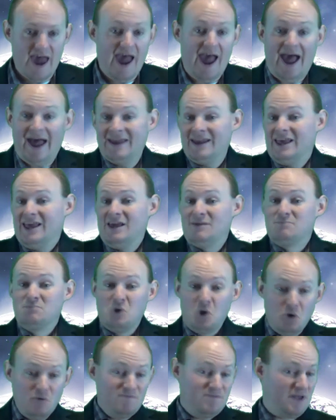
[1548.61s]
and he
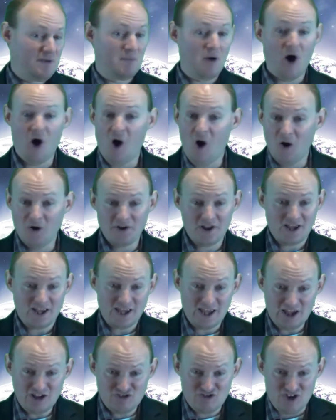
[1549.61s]
moved them all to
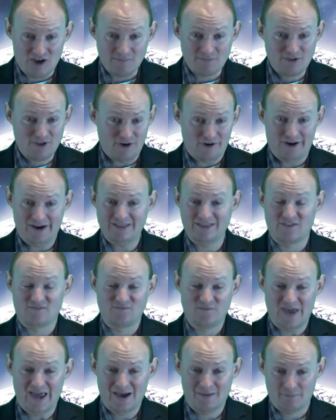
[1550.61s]
Egypt during the
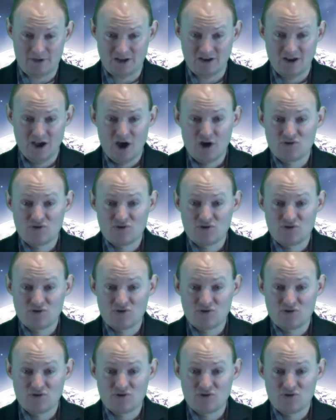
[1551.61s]
famine